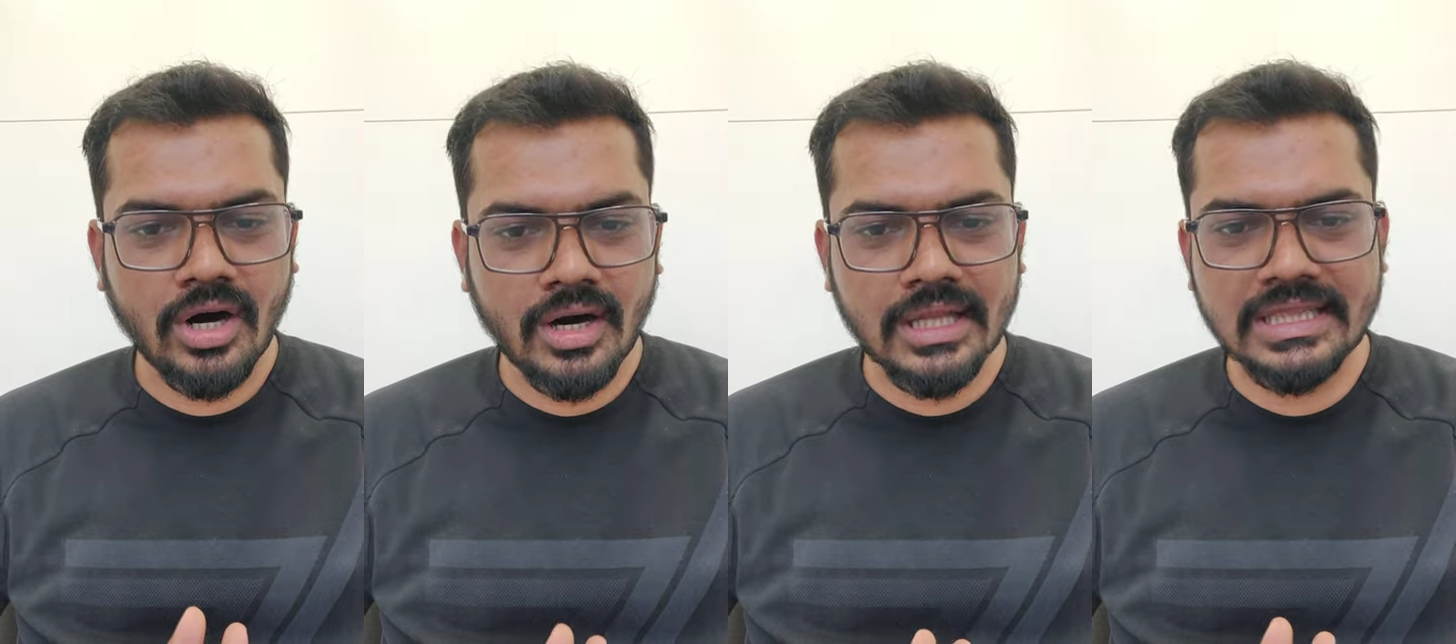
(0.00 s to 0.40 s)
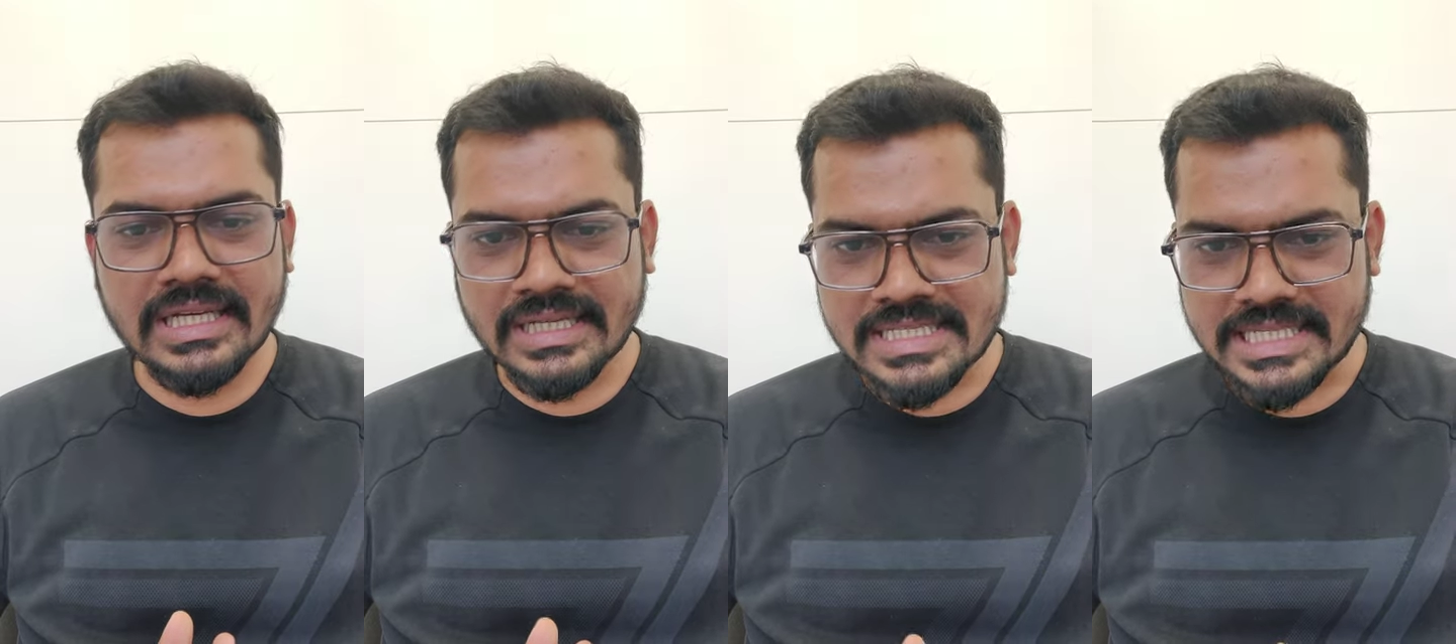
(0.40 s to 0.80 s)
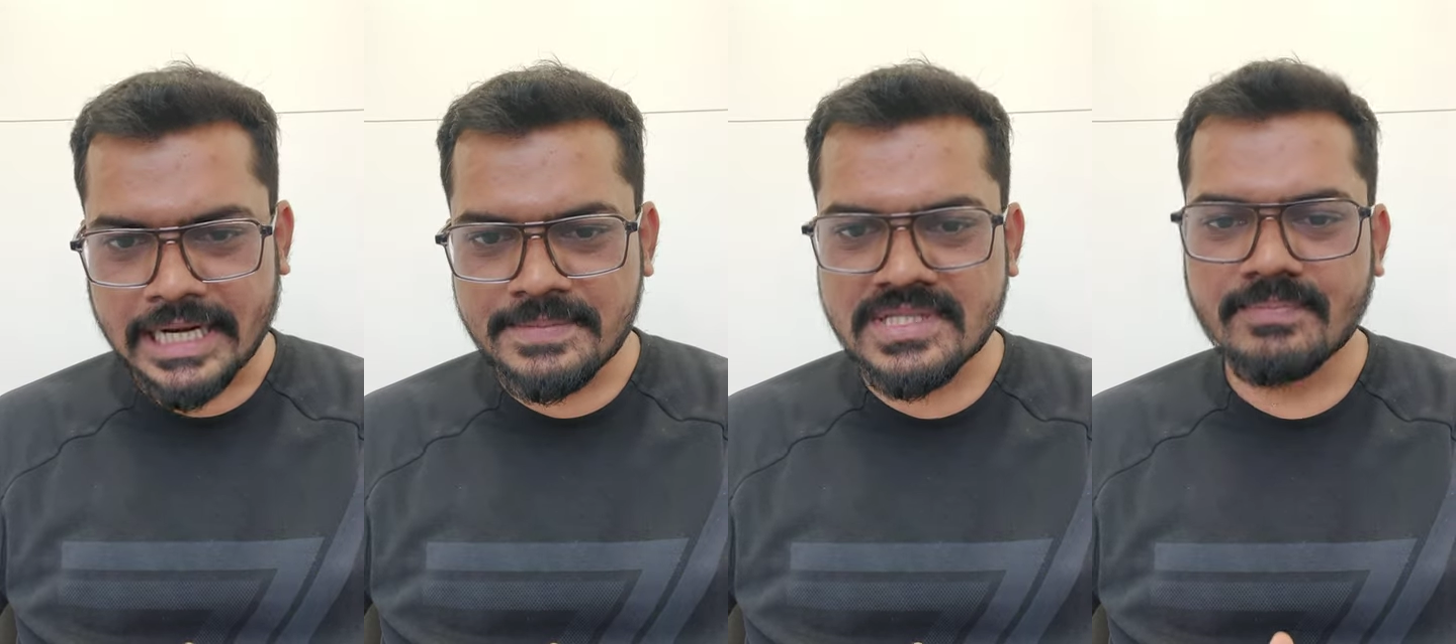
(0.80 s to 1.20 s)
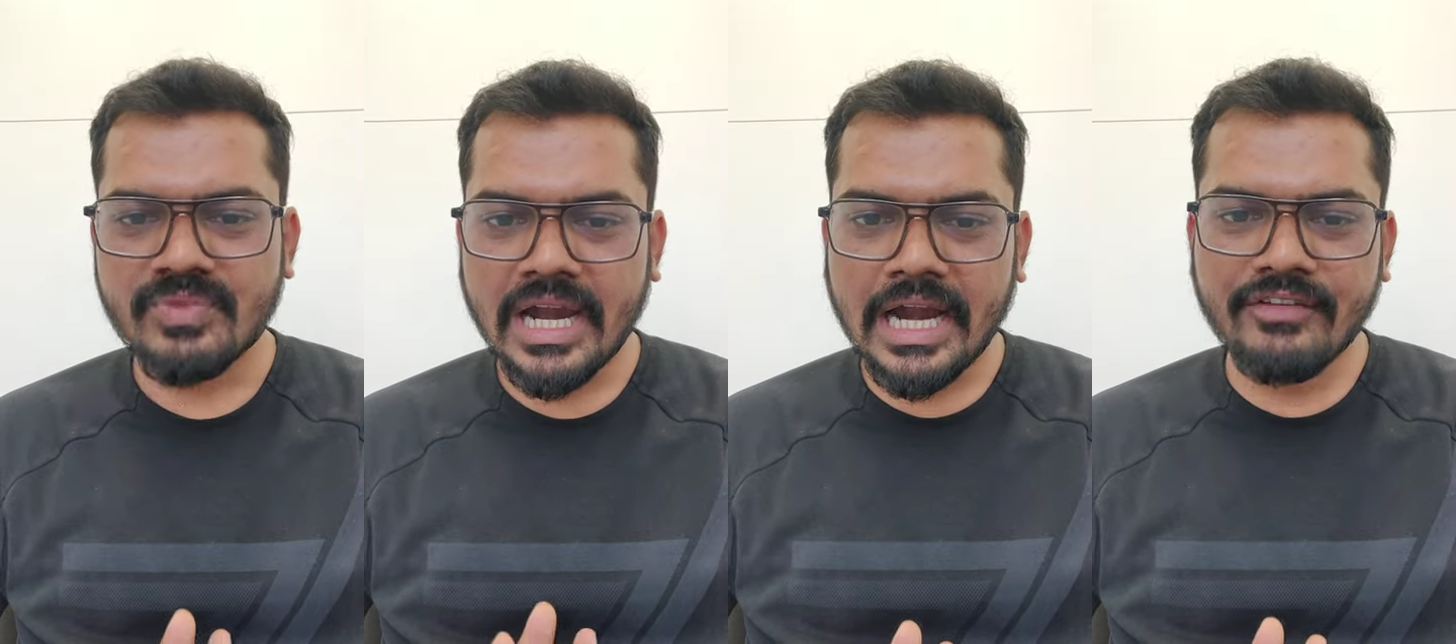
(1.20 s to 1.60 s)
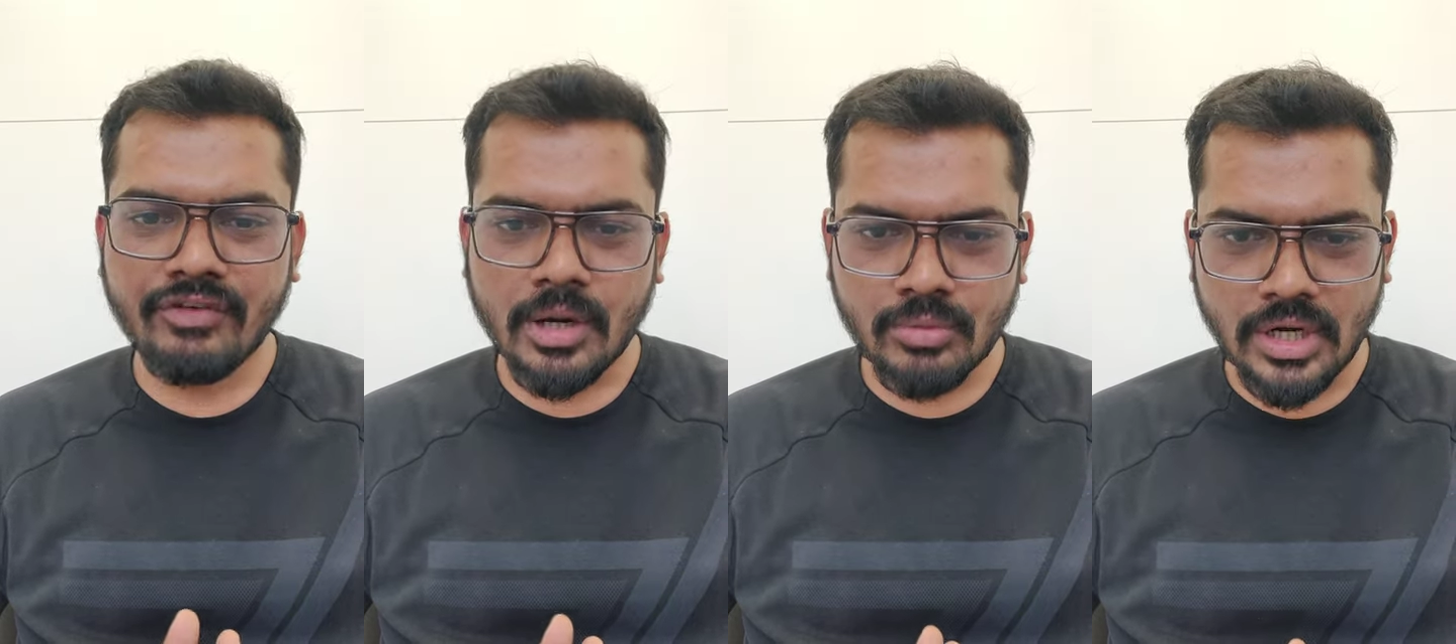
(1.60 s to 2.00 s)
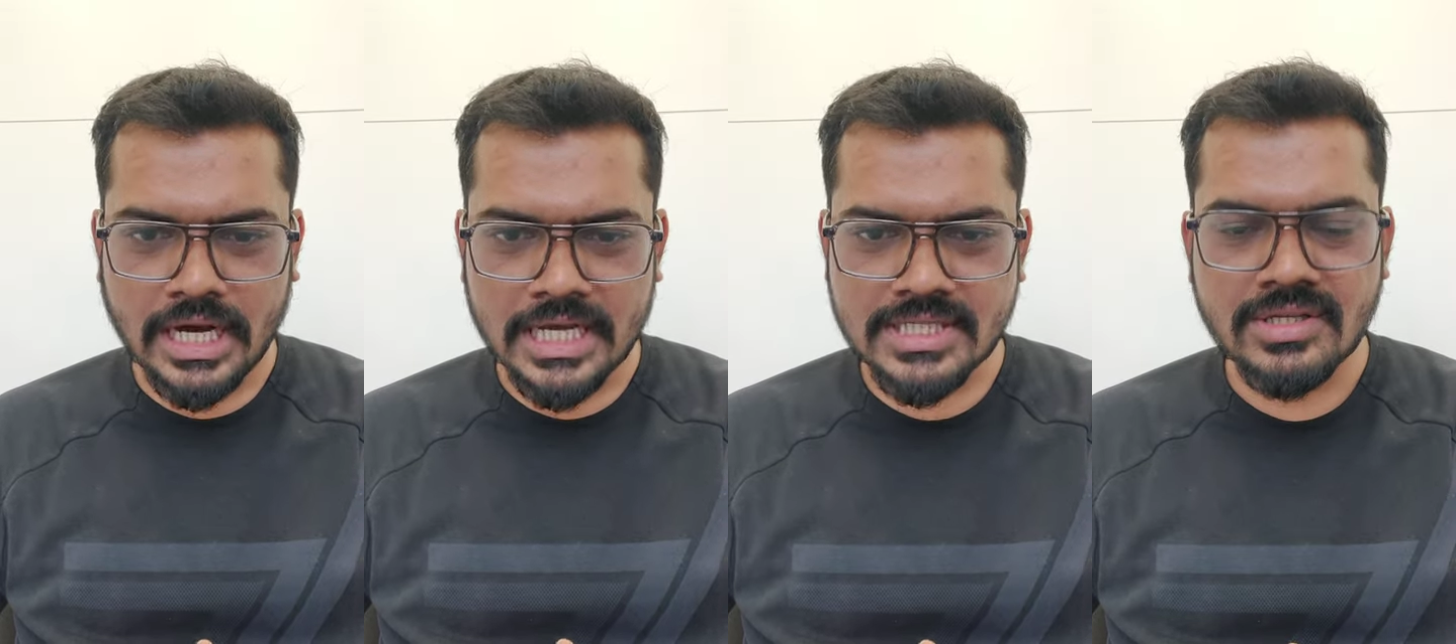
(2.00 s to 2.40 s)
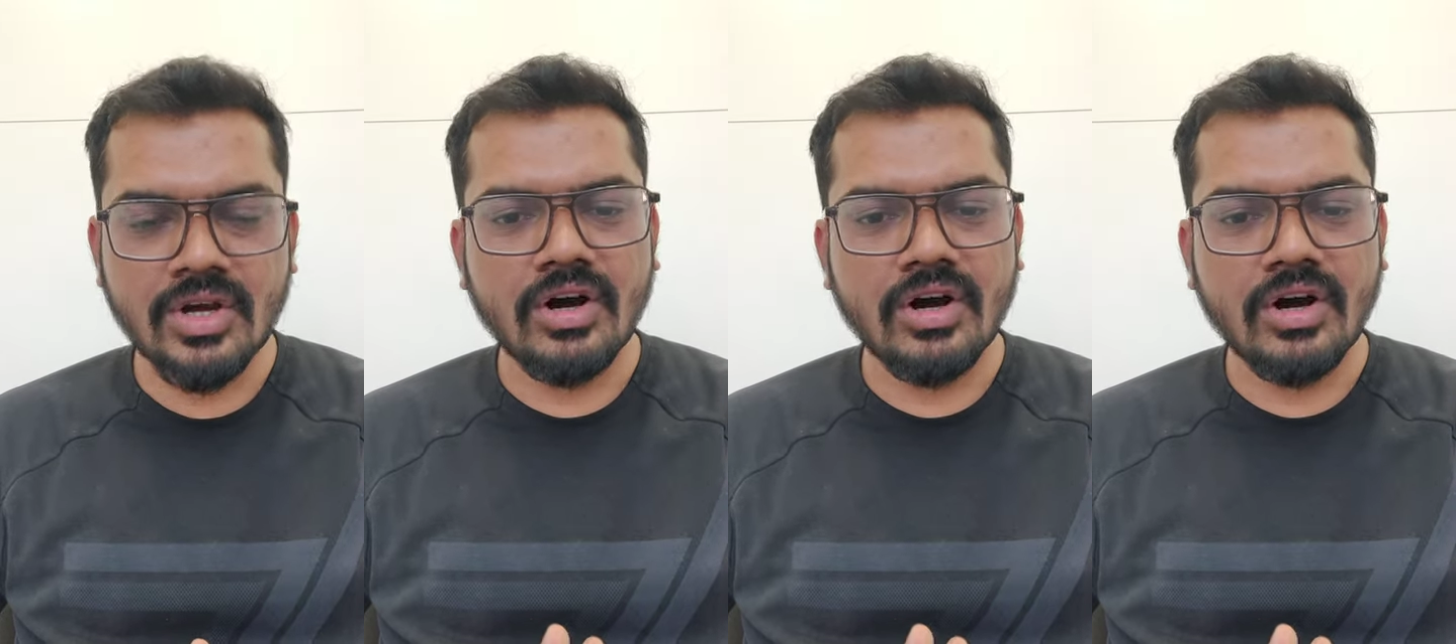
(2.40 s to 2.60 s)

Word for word: all the concepts and formulas